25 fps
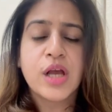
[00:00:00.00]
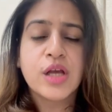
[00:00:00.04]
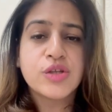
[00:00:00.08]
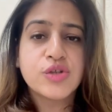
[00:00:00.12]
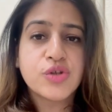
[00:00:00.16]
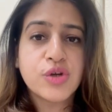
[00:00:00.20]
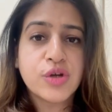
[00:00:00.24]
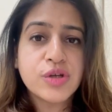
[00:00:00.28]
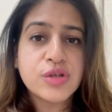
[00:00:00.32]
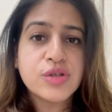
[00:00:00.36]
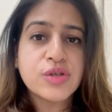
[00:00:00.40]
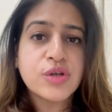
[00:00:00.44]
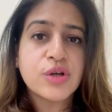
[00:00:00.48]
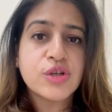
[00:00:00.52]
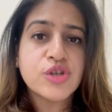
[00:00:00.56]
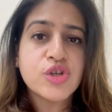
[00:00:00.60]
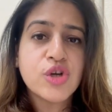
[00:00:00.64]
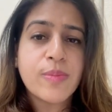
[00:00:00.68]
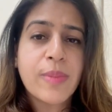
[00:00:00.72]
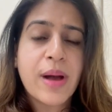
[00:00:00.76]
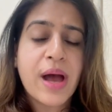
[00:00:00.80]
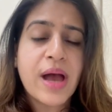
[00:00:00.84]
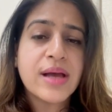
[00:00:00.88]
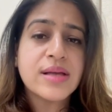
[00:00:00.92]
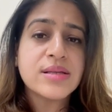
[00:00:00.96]
So,
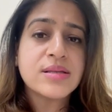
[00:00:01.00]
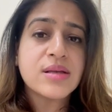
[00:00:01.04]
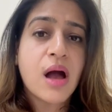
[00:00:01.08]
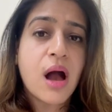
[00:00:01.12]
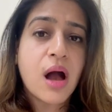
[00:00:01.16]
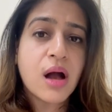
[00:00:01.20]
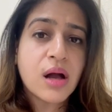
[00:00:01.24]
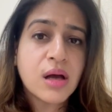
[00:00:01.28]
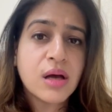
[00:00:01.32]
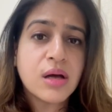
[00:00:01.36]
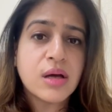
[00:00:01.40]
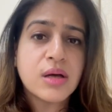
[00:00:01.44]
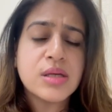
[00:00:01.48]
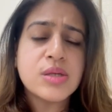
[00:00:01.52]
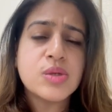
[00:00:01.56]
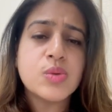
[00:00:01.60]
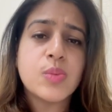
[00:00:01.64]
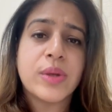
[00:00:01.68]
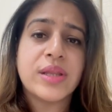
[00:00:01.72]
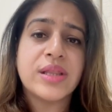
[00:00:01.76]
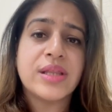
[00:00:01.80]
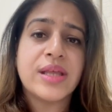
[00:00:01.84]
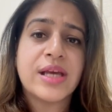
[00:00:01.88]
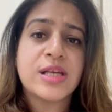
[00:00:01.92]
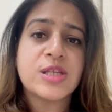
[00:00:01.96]
researcher bias occurs
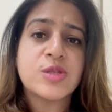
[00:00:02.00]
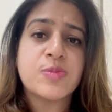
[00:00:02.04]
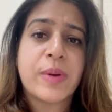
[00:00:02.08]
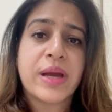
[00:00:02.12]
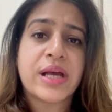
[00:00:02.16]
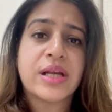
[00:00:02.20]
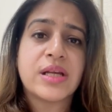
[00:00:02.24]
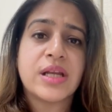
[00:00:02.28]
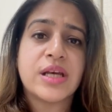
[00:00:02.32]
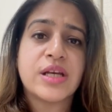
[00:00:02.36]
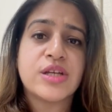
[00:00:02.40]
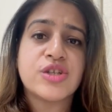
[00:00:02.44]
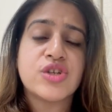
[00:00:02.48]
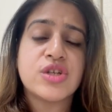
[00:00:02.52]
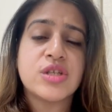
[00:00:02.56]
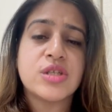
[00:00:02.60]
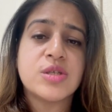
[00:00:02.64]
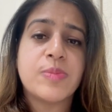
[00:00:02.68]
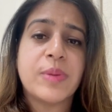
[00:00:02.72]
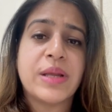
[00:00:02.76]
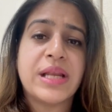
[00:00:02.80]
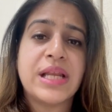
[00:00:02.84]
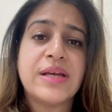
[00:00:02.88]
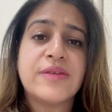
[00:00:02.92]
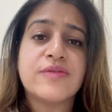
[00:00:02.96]
when the expectations,
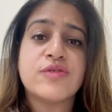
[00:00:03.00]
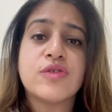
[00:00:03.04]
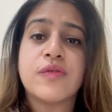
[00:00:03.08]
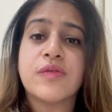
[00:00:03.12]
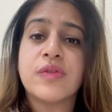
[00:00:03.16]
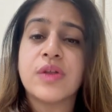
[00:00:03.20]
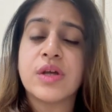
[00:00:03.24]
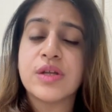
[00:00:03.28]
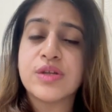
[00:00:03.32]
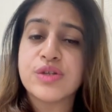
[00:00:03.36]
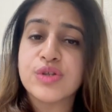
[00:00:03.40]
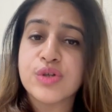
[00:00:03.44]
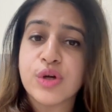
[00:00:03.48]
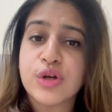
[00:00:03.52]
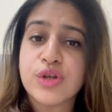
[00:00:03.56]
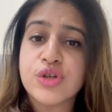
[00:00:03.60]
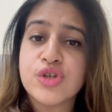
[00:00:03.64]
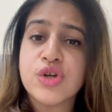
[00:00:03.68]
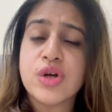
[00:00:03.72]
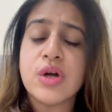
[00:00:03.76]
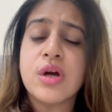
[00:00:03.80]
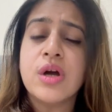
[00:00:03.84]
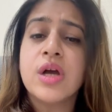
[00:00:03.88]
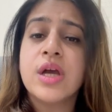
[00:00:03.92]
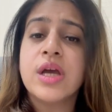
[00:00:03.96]
beliefs of the
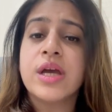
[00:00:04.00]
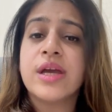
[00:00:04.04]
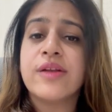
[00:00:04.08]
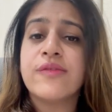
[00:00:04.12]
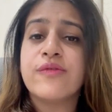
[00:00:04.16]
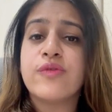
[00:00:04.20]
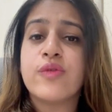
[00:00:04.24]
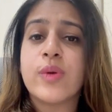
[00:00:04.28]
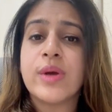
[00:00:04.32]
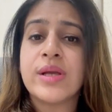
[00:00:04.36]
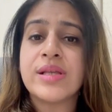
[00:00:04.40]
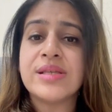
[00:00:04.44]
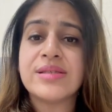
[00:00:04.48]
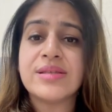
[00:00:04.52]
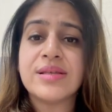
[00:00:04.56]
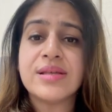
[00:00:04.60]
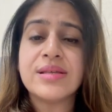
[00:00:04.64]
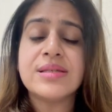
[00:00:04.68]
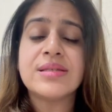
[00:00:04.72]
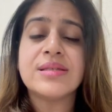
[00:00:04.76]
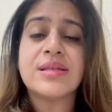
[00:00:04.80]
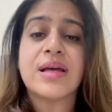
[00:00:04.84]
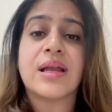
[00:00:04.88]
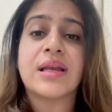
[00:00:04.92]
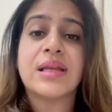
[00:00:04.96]
researcher influence the
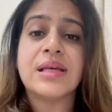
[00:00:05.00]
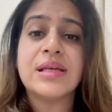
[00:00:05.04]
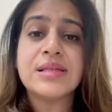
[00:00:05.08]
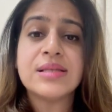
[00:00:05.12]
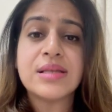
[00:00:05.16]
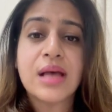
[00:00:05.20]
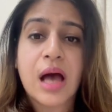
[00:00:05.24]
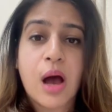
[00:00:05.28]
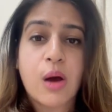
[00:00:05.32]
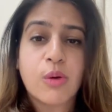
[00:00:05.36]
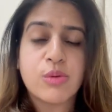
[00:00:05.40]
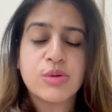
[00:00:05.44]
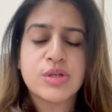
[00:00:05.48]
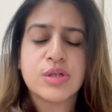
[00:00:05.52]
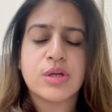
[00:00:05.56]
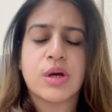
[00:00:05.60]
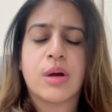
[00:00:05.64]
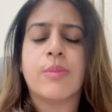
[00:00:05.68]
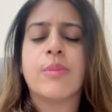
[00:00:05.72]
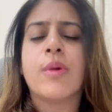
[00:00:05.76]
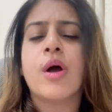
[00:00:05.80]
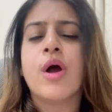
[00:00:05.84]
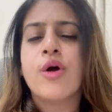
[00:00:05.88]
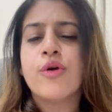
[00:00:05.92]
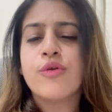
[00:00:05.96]
study's
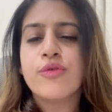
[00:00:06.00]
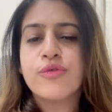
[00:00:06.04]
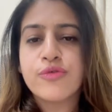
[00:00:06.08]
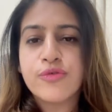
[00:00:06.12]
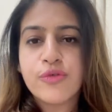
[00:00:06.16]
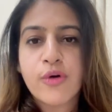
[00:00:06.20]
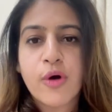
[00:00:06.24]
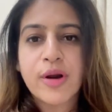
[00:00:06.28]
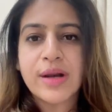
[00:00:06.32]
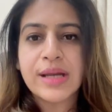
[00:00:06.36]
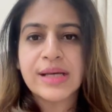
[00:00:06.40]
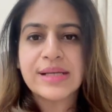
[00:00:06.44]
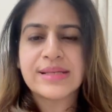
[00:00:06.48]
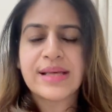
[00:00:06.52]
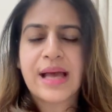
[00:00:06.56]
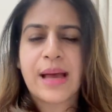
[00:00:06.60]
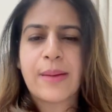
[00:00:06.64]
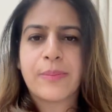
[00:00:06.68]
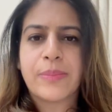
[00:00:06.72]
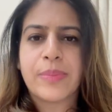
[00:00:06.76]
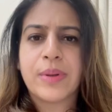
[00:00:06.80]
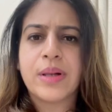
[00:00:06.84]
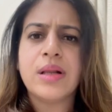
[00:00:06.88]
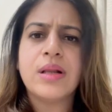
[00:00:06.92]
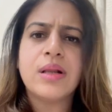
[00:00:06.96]
outcome. For
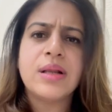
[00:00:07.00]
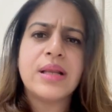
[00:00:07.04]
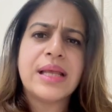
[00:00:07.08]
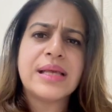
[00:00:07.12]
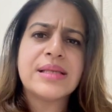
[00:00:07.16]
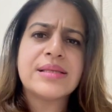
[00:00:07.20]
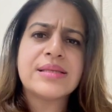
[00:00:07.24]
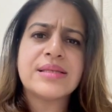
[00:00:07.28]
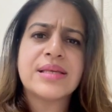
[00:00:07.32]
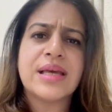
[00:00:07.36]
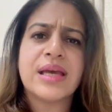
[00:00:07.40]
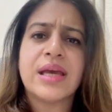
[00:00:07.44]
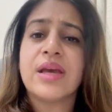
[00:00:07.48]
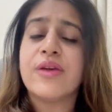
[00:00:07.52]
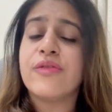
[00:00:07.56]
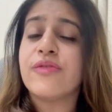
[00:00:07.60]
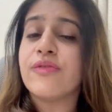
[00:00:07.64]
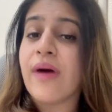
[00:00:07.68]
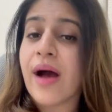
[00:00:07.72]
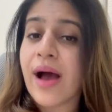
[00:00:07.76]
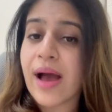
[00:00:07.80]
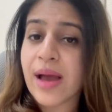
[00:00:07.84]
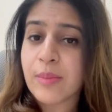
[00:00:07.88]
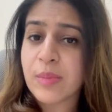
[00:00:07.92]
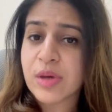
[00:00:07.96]
example, let's say if
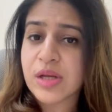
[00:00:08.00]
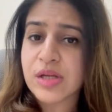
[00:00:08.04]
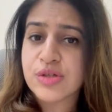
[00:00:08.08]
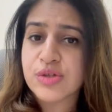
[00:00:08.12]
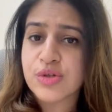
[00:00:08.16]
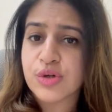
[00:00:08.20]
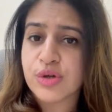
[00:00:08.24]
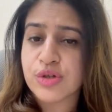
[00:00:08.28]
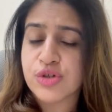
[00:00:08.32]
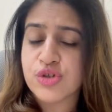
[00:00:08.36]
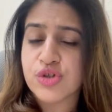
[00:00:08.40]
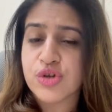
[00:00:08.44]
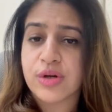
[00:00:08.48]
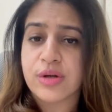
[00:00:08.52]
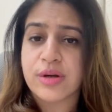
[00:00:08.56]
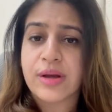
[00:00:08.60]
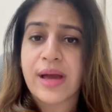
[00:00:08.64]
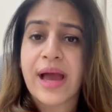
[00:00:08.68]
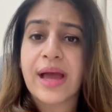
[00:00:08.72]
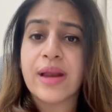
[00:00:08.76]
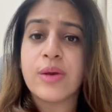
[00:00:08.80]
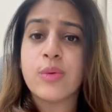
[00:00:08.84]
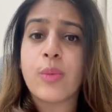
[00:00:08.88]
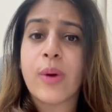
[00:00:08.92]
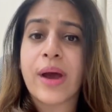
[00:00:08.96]
I'm a researcher
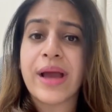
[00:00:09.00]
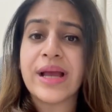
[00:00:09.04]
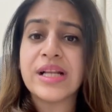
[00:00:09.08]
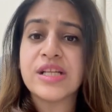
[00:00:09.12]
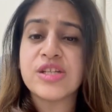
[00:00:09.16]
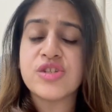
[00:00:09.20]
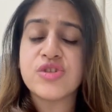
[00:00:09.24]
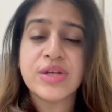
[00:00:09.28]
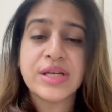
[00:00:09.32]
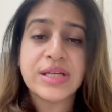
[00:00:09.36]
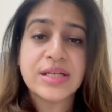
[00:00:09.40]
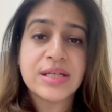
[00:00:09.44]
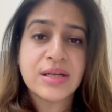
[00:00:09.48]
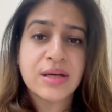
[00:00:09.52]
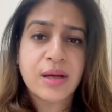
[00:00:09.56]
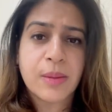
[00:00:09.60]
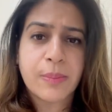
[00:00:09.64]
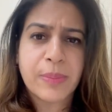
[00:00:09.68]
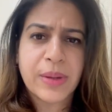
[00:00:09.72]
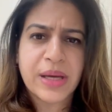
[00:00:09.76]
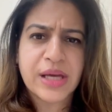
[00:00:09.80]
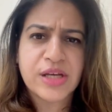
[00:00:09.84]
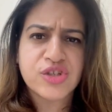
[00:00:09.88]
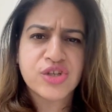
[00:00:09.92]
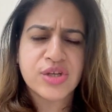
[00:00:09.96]
and while treating a
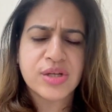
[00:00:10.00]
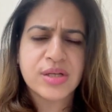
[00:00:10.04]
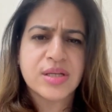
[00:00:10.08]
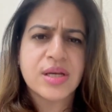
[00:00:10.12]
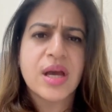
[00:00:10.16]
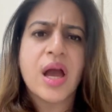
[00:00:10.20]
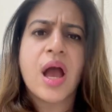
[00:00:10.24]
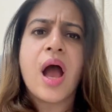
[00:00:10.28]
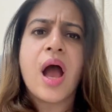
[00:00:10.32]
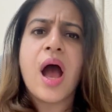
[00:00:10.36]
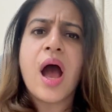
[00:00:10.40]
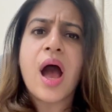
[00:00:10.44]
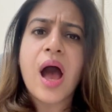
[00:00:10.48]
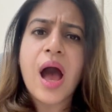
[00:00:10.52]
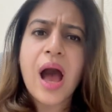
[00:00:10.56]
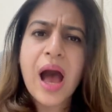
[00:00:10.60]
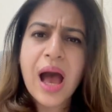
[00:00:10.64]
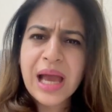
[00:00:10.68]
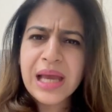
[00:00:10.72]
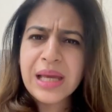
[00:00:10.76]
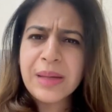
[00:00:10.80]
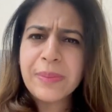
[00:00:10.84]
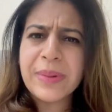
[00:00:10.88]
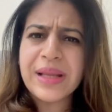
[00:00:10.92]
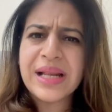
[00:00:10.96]
patient,
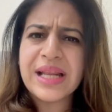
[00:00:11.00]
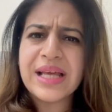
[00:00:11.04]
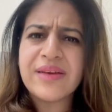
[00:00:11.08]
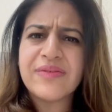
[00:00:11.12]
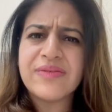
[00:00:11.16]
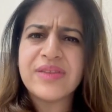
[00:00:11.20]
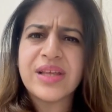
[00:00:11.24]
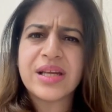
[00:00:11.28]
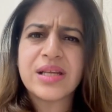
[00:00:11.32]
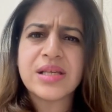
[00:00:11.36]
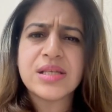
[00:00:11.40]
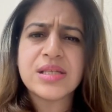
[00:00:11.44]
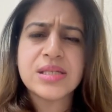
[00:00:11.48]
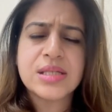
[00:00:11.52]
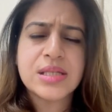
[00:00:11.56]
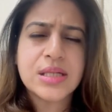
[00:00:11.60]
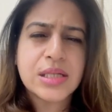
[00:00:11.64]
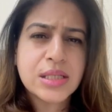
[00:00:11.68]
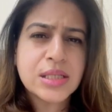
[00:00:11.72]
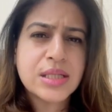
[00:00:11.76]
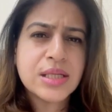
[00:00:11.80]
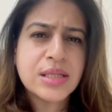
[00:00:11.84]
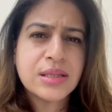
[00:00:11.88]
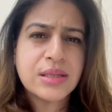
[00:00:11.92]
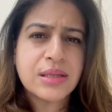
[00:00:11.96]
I believe that a
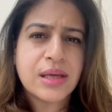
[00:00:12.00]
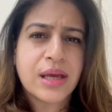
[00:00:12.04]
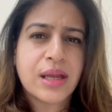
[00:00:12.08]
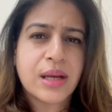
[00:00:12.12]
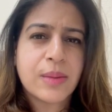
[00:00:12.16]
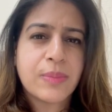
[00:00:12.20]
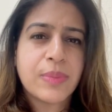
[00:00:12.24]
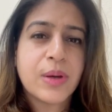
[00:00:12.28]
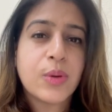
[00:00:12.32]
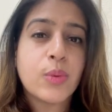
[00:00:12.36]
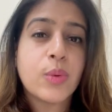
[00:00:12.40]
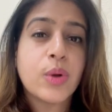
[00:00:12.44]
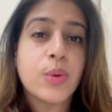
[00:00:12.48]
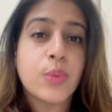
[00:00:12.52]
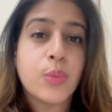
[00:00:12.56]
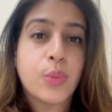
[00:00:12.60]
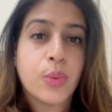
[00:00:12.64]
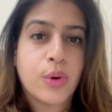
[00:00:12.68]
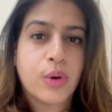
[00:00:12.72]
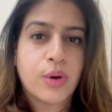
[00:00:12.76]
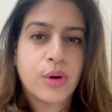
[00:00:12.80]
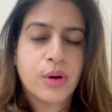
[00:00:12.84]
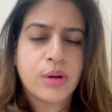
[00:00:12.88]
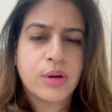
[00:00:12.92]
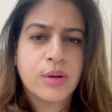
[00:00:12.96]
certain therapy will
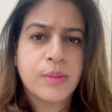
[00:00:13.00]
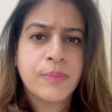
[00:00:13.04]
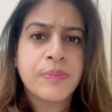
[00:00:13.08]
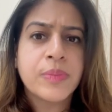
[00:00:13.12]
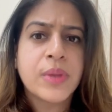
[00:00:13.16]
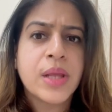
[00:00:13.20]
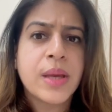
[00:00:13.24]
work.